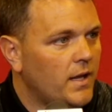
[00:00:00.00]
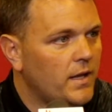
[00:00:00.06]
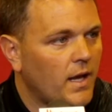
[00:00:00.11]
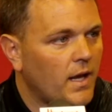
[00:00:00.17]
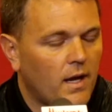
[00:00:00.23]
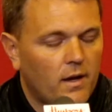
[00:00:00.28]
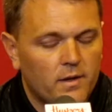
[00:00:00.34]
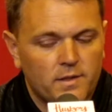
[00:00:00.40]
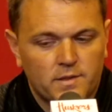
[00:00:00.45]

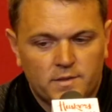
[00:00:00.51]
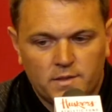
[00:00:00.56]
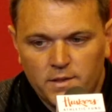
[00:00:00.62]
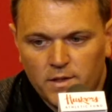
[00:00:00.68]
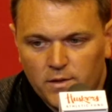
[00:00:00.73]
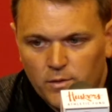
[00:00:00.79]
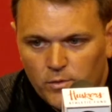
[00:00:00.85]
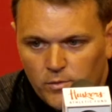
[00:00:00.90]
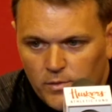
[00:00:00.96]
now he's,
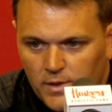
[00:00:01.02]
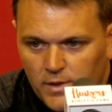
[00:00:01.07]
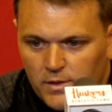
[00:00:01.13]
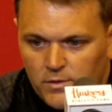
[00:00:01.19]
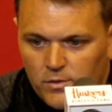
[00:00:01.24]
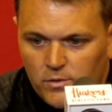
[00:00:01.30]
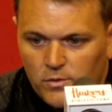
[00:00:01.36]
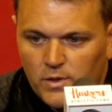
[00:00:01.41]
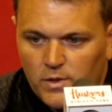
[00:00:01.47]
you know,
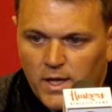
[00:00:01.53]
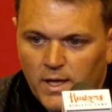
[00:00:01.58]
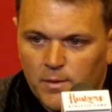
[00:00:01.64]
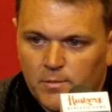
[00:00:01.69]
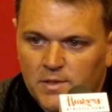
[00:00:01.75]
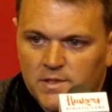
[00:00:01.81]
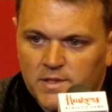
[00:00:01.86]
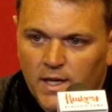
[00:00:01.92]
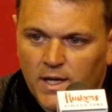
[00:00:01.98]
you get
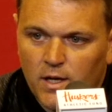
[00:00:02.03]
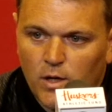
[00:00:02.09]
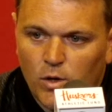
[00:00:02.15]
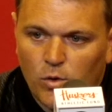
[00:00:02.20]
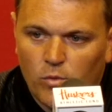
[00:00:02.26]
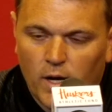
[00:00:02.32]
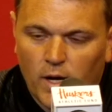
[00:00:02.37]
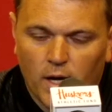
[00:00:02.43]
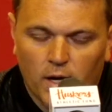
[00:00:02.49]
him the second go
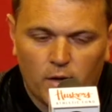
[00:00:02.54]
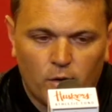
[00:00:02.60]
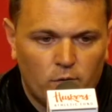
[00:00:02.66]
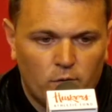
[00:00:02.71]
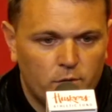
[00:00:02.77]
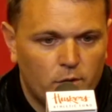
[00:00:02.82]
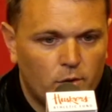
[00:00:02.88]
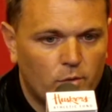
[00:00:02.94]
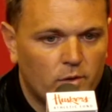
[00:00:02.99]
around.
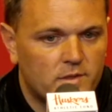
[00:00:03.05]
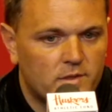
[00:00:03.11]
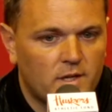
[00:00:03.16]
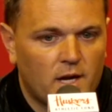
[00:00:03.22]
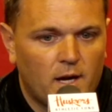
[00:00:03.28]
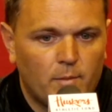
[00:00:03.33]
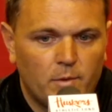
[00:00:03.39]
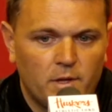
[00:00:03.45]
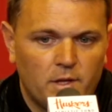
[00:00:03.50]
Or, you know, this
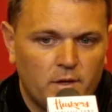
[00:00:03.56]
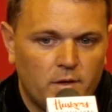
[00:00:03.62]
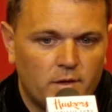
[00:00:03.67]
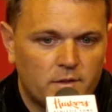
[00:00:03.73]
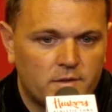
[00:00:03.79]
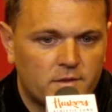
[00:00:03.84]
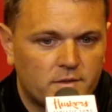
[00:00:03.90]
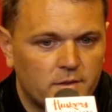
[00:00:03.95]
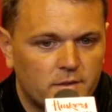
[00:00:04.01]
time of the year,
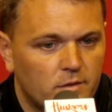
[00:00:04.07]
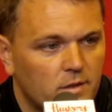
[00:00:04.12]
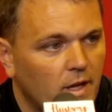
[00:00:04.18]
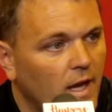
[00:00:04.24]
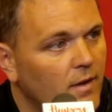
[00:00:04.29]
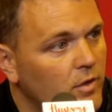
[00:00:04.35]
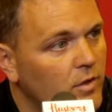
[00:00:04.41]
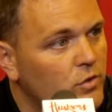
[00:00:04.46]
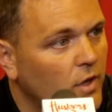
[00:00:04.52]
it's, you know,
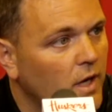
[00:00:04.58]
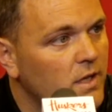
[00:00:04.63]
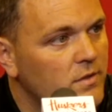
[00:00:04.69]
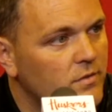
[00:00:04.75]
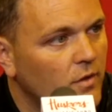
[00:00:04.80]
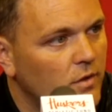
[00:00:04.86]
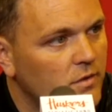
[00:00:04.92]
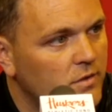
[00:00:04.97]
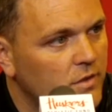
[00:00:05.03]
heavy
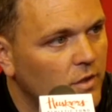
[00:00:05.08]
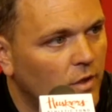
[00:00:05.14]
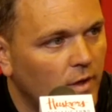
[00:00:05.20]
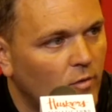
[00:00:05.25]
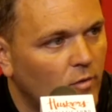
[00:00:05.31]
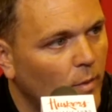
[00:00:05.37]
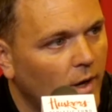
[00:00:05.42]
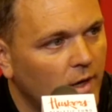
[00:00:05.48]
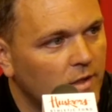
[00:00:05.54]
transfers. You know,
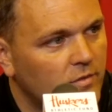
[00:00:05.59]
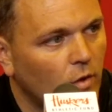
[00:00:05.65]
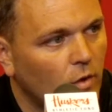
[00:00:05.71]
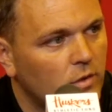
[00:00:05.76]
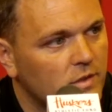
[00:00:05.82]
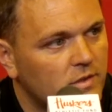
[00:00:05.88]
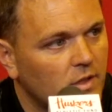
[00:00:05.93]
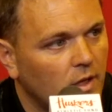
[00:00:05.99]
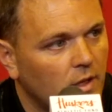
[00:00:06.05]
everybody's
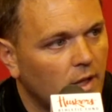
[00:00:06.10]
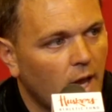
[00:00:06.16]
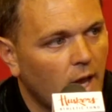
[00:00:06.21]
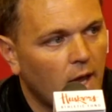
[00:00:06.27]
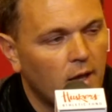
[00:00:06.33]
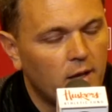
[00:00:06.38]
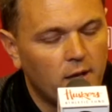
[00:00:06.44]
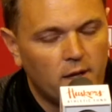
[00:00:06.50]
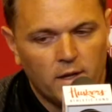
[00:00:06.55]
focused on
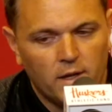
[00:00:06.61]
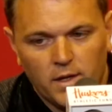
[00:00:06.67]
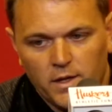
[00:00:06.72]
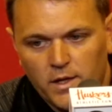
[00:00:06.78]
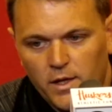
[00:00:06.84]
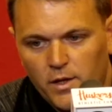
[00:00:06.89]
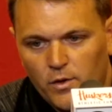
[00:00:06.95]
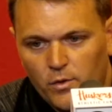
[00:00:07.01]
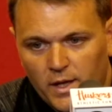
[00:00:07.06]
that.
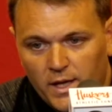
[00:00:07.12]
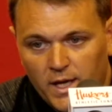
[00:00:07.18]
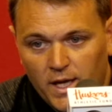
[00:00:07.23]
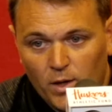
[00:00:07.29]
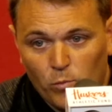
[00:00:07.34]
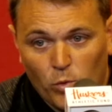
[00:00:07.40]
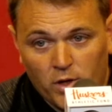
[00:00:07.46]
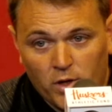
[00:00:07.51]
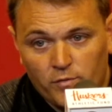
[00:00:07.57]
You know, and
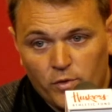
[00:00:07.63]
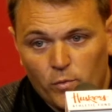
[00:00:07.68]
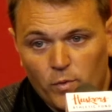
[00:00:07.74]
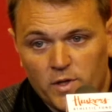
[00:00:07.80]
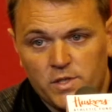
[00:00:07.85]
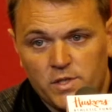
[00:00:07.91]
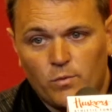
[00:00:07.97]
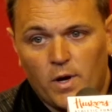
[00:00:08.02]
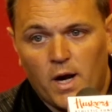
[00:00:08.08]
again, working for
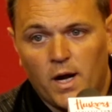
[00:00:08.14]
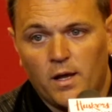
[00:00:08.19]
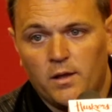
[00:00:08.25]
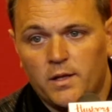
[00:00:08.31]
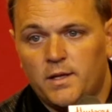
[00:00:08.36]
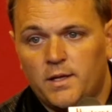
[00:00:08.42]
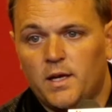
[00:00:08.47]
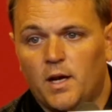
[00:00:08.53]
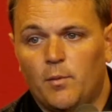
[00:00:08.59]
Richie
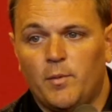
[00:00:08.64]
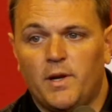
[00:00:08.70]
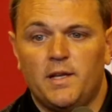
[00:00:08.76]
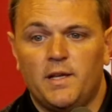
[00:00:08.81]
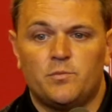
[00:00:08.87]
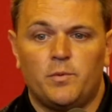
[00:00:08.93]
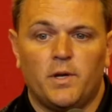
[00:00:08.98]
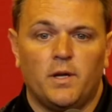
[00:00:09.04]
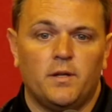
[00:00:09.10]
Riley, I mean,
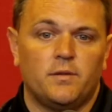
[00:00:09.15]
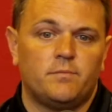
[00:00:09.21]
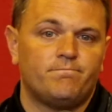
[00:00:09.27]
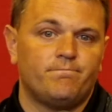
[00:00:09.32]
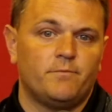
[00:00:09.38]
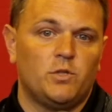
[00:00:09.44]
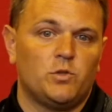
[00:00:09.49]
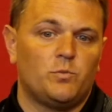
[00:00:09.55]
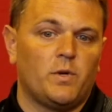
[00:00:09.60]
he's been
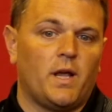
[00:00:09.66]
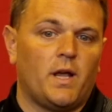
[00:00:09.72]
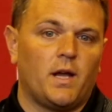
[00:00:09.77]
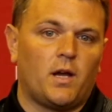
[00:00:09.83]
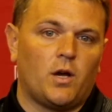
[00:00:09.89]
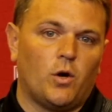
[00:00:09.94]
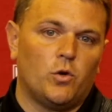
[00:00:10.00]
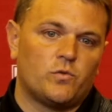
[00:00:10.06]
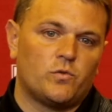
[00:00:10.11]
a
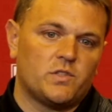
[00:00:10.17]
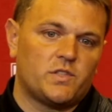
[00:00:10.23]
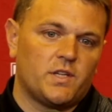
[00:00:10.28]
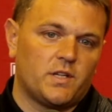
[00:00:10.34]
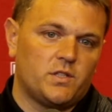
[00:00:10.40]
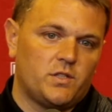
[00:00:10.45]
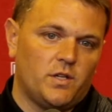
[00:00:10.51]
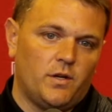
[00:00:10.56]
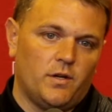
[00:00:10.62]
head coach for
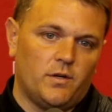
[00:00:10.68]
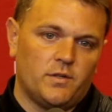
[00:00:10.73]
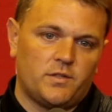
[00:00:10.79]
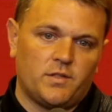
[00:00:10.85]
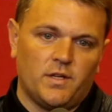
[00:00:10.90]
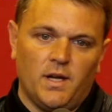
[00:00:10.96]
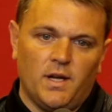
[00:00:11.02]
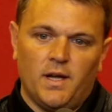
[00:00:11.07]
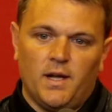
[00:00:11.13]
6
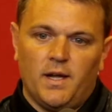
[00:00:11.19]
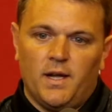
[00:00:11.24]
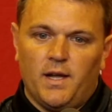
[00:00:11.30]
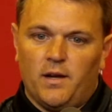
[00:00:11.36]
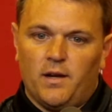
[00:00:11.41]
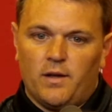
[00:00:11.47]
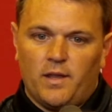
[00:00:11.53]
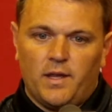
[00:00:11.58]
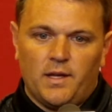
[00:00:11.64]
years.
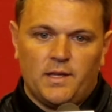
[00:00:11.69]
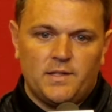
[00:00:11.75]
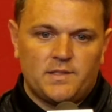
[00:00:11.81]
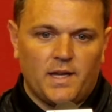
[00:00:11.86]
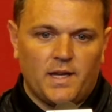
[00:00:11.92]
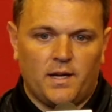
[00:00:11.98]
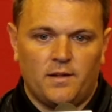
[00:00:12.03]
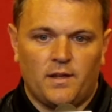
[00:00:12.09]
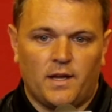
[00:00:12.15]
You know, I think he's
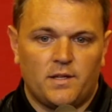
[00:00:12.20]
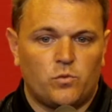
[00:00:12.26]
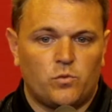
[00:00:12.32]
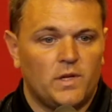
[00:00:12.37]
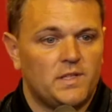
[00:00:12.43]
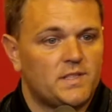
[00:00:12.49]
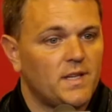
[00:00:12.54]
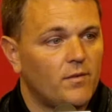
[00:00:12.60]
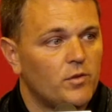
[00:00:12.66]
taken like
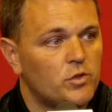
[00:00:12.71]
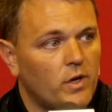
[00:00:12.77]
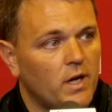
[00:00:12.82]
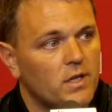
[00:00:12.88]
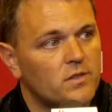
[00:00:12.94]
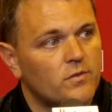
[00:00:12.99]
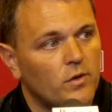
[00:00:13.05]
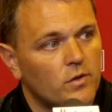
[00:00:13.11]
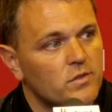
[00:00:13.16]
27
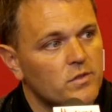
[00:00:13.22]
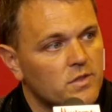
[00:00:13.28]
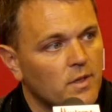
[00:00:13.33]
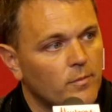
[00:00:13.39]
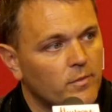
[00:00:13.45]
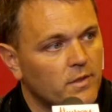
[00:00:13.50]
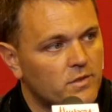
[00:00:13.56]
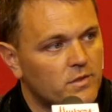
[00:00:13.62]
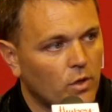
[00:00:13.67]
transfers or
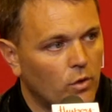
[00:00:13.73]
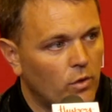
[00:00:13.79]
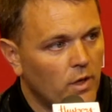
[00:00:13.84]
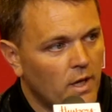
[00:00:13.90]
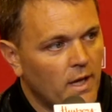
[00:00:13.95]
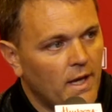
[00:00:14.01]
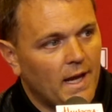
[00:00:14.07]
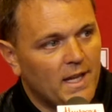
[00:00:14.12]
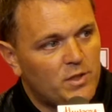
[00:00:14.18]
something. So
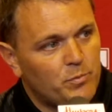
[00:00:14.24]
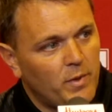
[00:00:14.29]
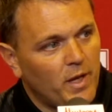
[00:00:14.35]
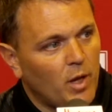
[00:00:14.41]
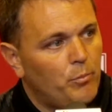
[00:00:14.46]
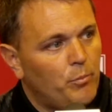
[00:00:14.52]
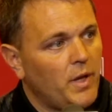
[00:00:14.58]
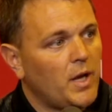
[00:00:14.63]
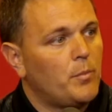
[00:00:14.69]
it's
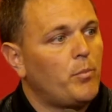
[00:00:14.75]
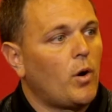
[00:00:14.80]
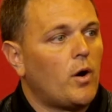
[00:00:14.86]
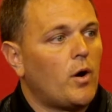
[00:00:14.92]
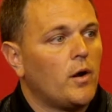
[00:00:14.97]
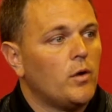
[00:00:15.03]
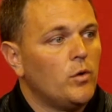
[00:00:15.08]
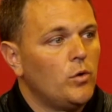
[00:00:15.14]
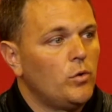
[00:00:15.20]
been a big
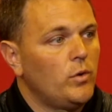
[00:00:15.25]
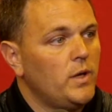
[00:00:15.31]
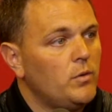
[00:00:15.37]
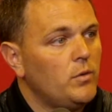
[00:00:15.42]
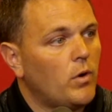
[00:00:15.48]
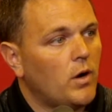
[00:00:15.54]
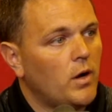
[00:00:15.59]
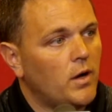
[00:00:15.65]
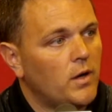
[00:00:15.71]
part of who he
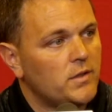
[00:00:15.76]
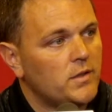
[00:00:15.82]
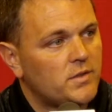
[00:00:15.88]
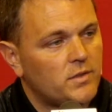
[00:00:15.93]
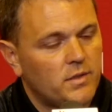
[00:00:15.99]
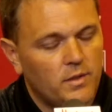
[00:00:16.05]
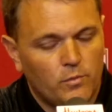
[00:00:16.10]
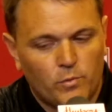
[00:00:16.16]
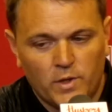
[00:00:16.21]

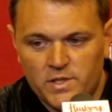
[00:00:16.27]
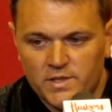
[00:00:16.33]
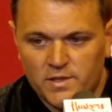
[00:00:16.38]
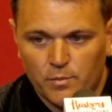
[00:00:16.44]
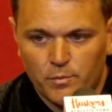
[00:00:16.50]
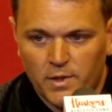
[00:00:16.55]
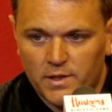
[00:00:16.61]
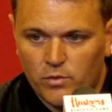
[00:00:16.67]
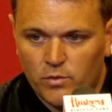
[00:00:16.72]
was, and Richie's
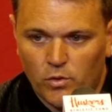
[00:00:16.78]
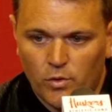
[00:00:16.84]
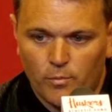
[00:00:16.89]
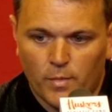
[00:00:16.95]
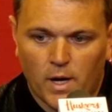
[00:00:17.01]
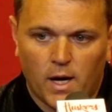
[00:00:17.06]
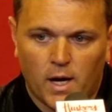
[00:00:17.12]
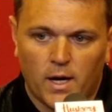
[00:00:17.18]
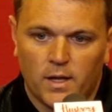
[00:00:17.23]
a mentor of
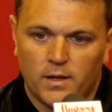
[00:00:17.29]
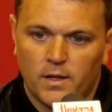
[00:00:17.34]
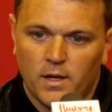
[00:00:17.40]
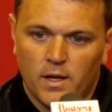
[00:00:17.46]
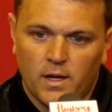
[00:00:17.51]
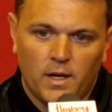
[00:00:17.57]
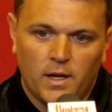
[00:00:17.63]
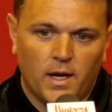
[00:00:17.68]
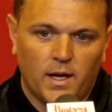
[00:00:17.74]
mine,
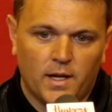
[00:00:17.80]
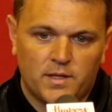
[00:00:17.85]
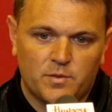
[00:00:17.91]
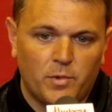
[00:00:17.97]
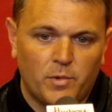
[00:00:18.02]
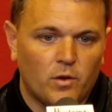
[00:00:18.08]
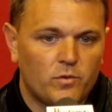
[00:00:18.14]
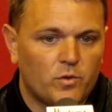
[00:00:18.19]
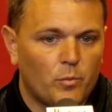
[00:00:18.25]
and it
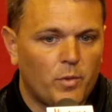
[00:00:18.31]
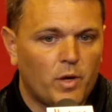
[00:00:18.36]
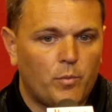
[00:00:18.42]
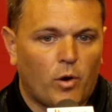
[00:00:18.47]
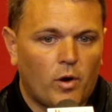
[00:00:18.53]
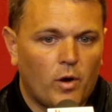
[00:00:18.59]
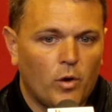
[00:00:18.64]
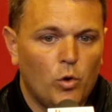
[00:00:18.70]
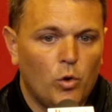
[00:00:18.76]
was a big
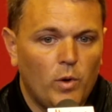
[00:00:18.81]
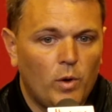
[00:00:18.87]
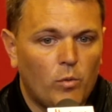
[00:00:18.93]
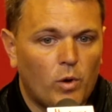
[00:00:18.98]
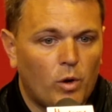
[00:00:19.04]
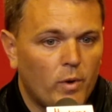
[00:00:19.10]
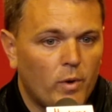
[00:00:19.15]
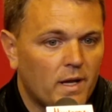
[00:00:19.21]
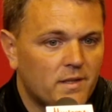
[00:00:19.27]
part of who we
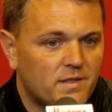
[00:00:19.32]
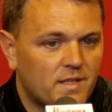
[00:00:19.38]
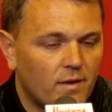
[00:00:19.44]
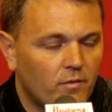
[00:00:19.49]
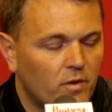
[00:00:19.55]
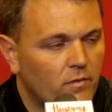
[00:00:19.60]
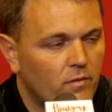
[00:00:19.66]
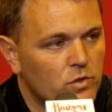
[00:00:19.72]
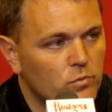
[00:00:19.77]
were. We had
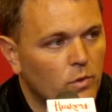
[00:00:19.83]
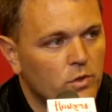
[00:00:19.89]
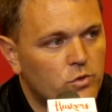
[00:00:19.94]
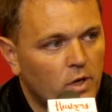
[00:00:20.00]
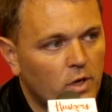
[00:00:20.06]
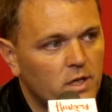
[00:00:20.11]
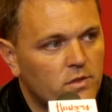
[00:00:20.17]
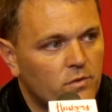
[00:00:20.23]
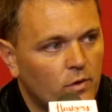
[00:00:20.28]
7 Division I
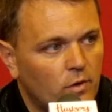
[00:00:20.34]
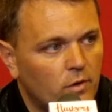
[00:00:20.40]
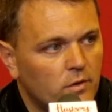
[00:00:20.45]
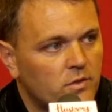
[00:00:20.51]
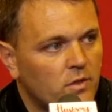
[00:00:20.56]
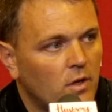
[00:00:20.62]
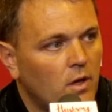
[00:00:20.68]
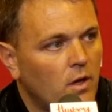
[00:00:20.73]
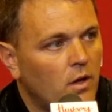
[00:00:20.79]

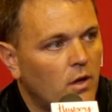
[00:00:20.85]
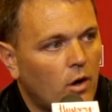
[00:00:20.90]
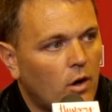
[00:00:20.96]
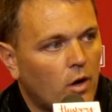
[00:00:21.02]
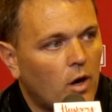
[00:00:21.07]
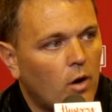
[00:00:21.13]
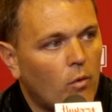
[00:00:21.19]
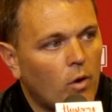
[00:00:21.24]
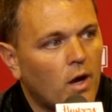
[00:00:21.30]
transfers
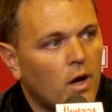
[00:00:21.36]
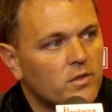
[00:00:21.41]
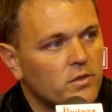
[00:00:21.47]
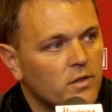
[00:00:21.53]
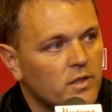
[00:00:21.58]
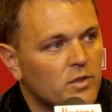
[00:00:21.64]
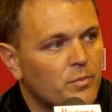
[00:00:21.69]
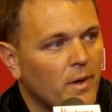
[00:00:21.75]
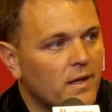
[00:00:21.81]
on our
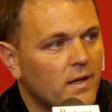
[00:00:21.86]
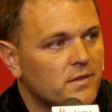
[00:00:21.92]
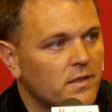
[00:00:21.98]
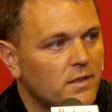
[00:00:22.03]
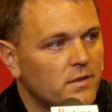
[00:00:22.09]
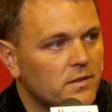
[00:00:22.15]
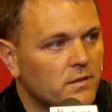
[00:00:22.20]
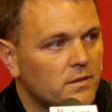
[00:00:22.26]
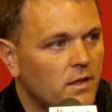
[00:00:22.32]
roster this past
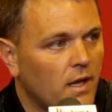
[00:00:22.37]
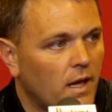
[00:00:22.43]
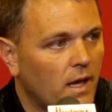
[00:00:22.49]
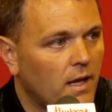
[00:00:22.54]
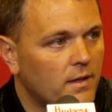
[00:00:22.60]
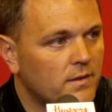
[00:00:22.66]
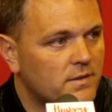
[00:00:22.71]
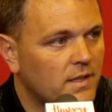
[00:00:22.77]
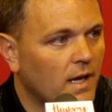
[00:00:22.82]
season
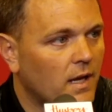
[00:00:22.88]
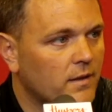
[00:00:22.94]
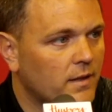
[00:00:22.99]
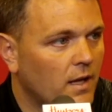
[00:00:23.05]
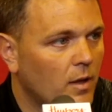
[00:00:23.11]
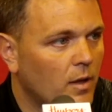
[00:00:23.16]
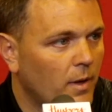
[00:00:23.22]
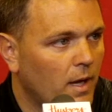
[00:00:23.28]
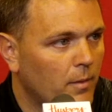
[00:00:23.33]
at South
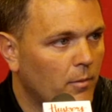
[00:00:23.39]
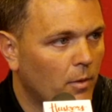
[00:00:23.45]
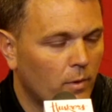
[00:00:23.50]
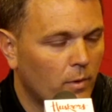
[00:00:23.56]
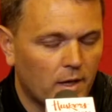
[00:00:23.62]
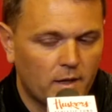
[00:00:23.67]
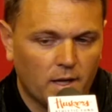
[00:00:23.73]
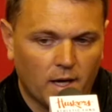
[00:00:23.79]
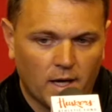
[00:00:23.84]
Alabama, and
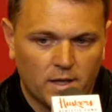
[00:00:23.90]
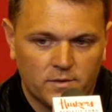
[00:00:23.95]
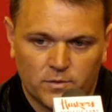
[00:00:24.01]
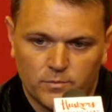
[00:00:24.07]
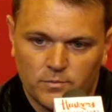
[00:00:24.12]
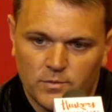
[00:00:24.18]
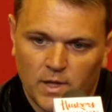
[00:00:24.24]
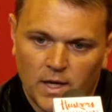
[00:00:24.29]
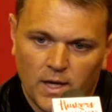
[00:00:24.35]
we had guys
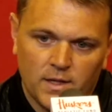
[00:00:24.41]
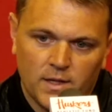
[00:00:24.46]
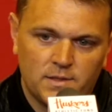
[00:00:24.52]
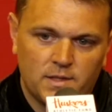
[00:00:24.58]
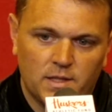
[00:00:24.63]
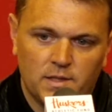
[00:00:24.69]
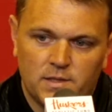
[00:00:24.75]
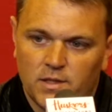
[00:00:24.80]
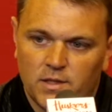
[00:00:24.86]
from
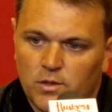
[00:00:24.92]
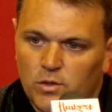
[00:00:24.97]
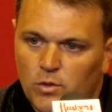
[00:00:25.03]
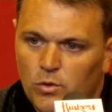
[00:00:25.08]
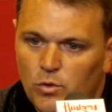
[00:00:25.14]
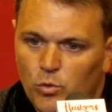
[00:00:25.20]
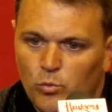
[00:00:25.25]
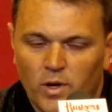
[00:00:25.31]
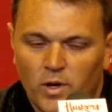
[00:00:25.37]

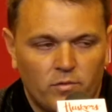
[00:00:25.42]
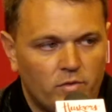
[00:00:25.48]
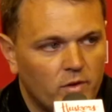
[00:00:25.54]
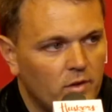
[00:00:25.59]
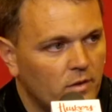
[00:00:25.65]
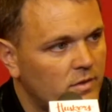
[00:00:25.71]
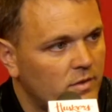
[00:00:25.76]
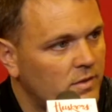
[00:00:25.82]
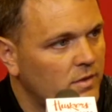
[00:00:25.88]
TCU,
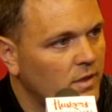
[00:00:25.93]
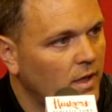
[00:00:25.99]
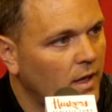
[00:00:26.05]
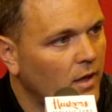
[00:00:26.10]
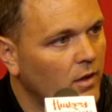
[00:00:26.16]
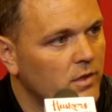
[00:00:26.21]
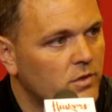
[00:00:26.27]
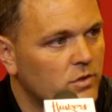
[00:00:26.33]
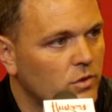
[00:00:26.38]
Memphis,
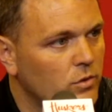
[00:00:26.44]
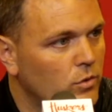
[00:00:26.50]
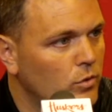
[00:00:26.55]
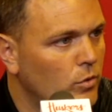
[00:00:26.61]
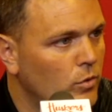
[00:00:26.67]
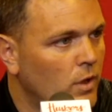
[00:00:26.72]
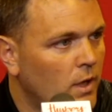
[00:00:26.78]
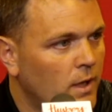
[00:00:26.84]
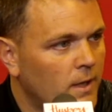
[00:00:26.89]

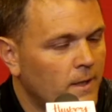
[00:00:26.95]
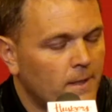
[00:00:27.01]
LSU,